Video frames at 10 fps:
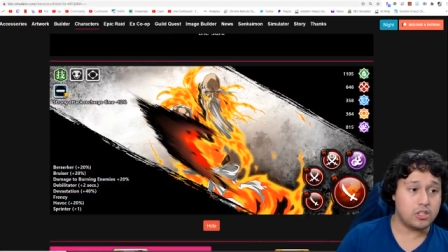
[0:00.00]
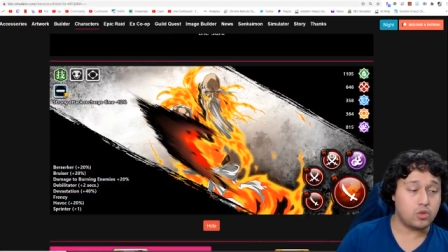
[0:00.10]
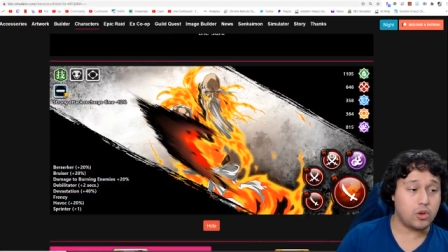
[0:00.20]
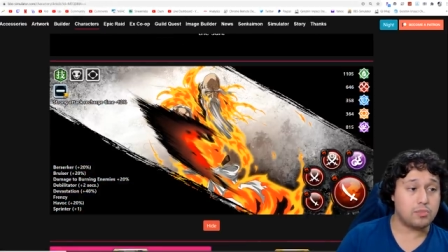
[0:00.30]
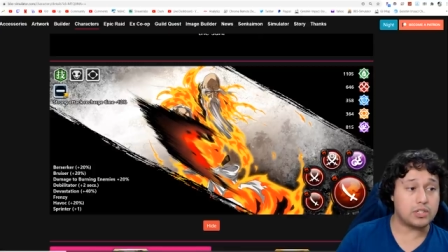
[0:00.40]

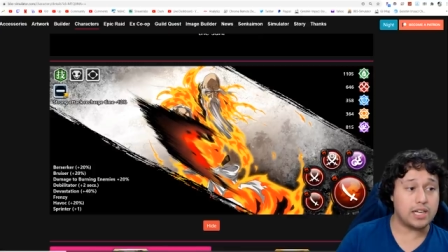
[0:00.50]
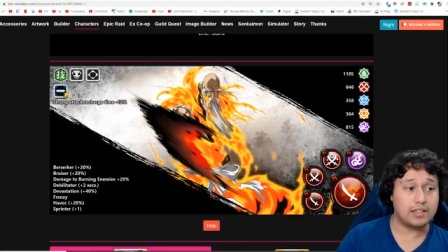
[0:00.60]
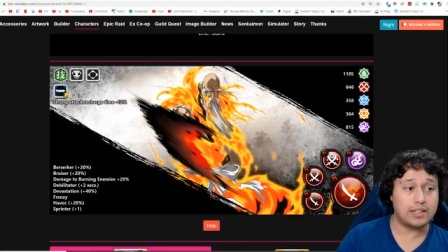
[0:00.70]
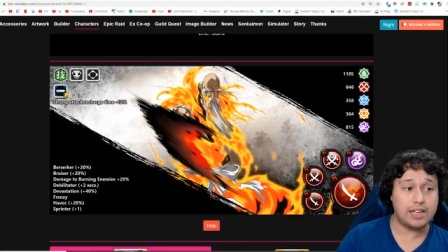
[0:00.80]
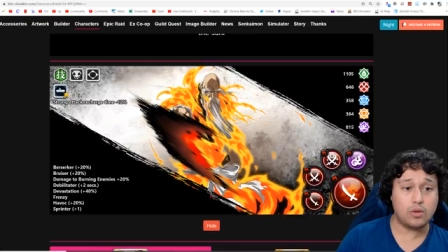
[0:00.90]

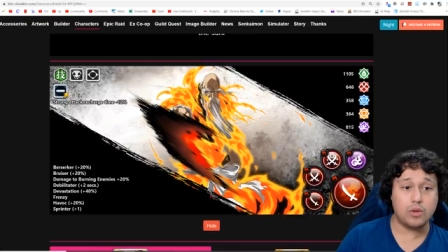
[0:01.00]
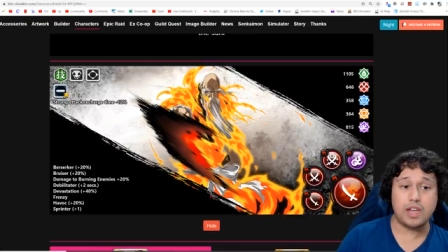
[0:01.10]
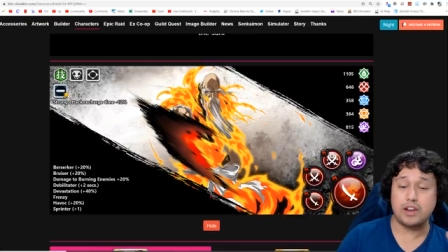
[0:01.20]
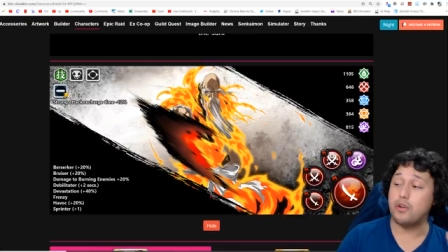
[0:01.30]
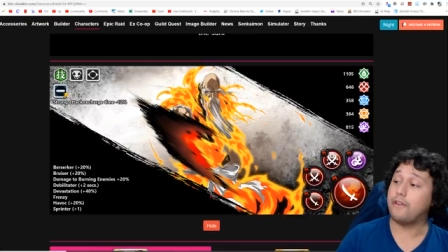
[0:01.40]
12% link with
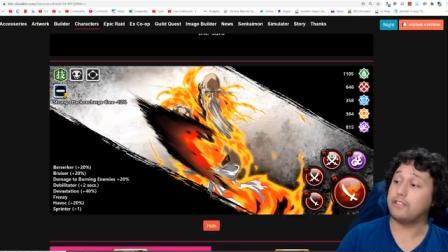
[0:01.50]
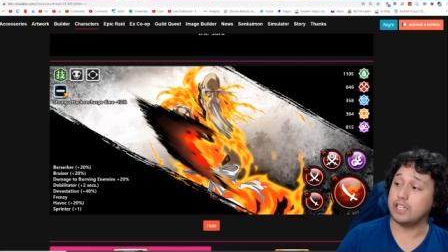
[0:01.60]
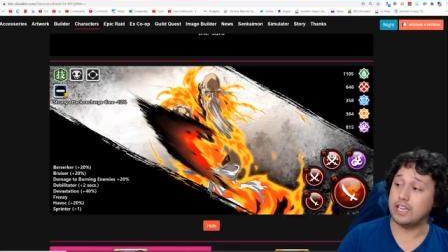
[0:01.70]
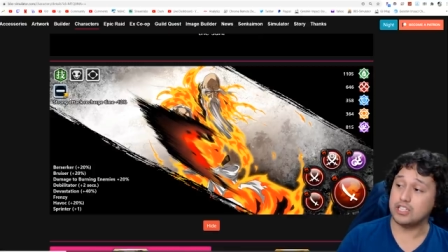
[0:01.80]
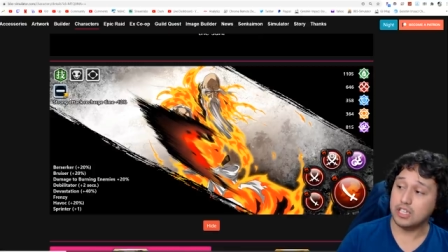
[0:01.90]
a no
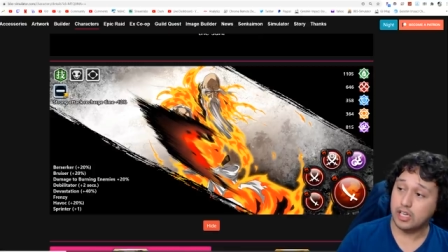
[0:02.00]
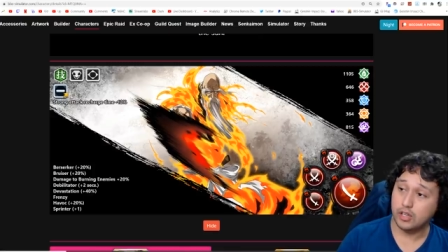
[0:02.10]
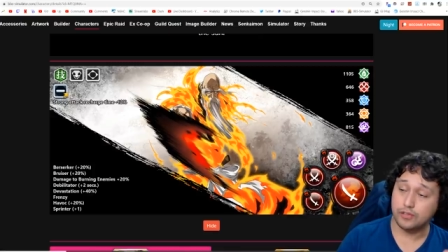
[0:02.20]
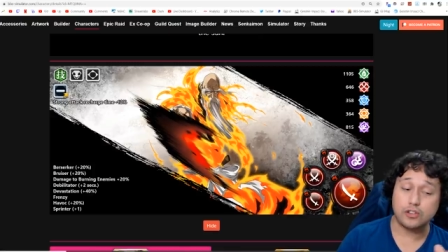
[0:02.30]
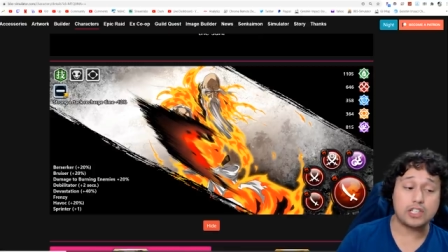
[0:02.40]
affiliation killer for